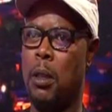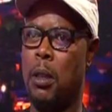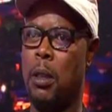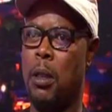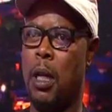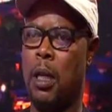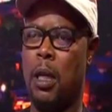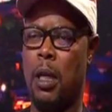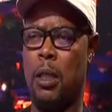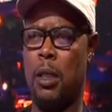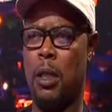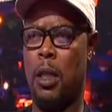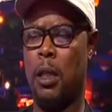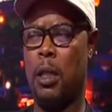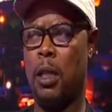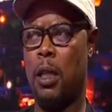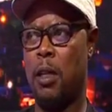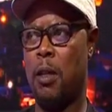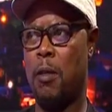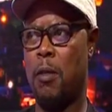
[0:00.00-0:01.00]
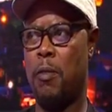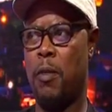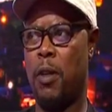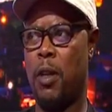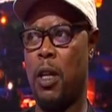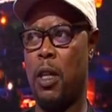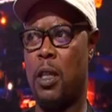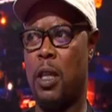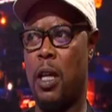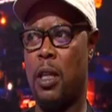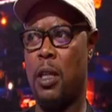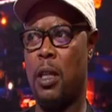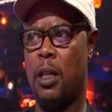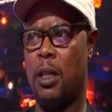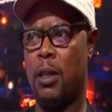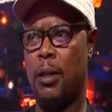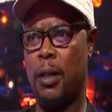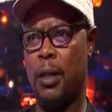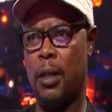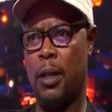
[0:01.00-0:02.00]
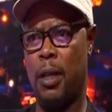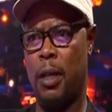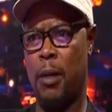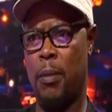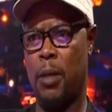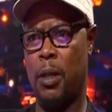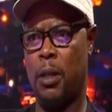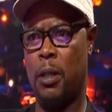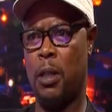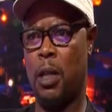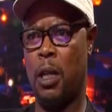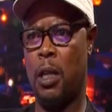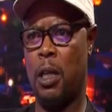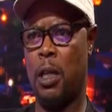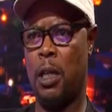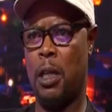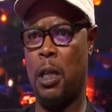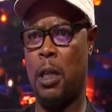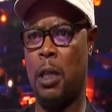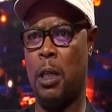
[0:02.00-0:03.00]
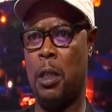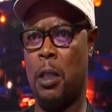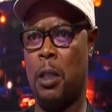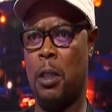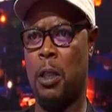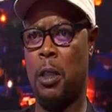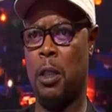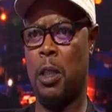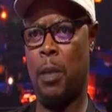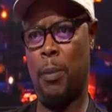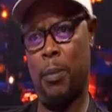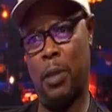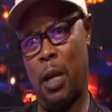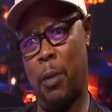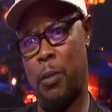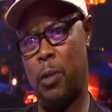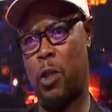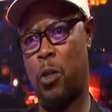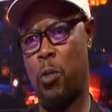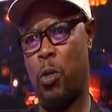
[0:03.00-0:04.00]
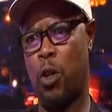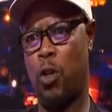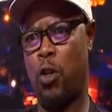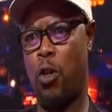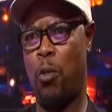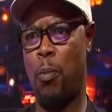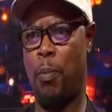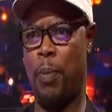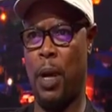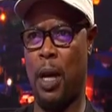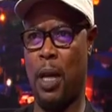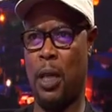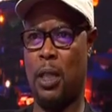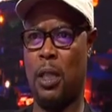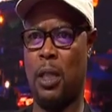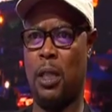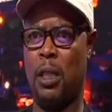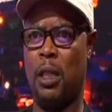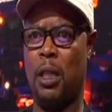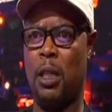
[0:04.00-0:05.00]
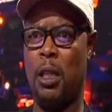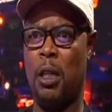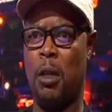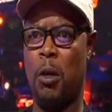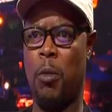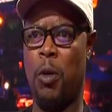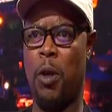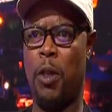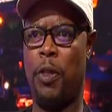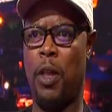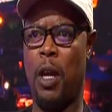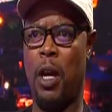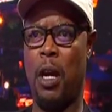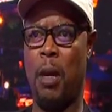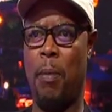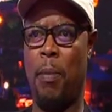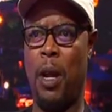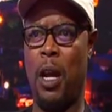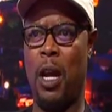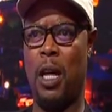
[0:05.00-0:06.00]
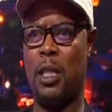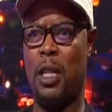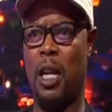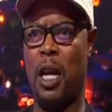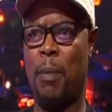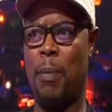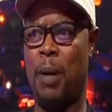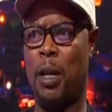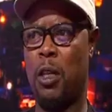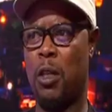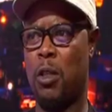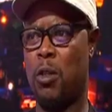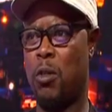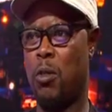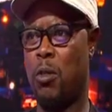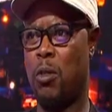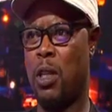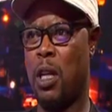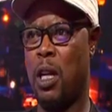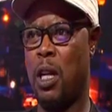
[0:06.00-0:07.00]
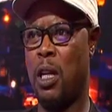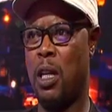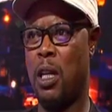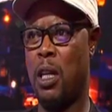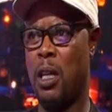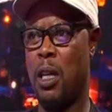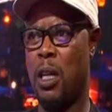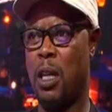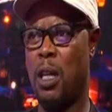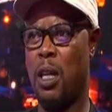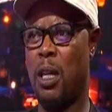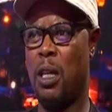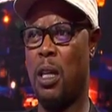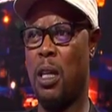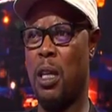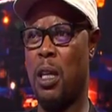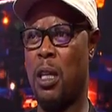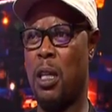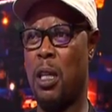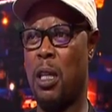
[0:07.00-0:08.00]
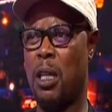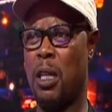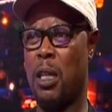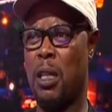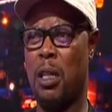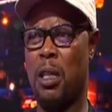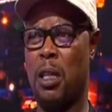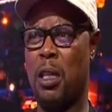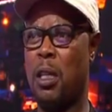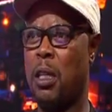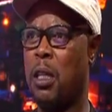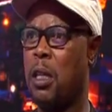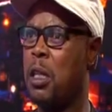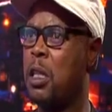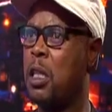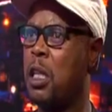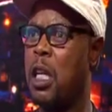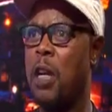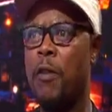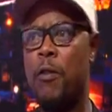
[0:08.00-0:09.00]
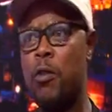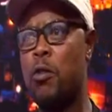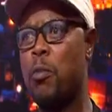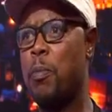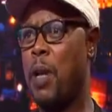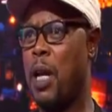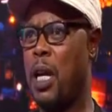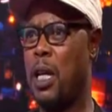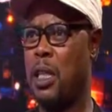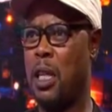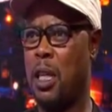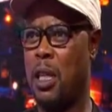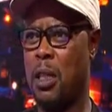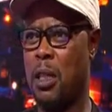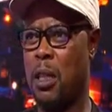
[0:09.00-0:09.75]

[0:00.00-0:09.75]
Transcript: Like I said, very exciting. I mean, sometimes to be compared with players like Batistuta, it gives you pleasure.